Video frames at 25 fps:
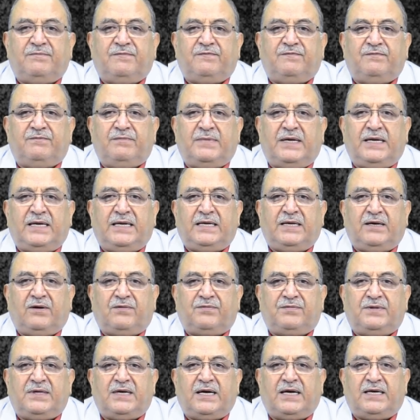many
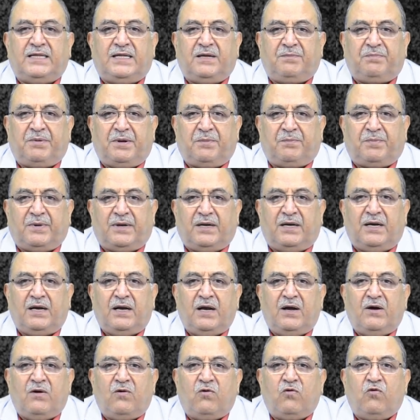of the other people
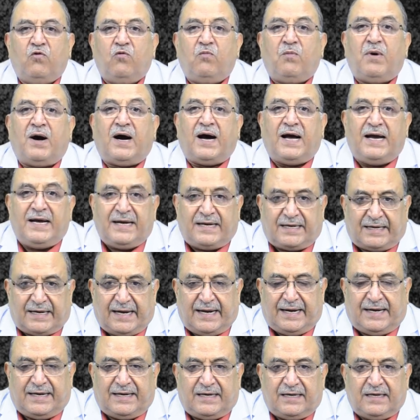whom I
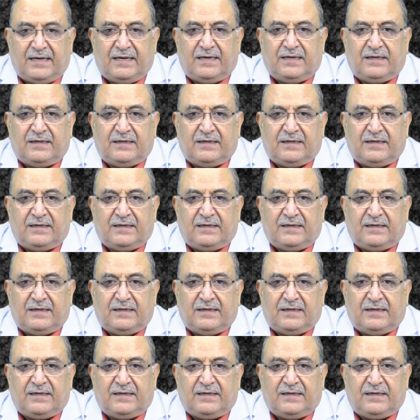trained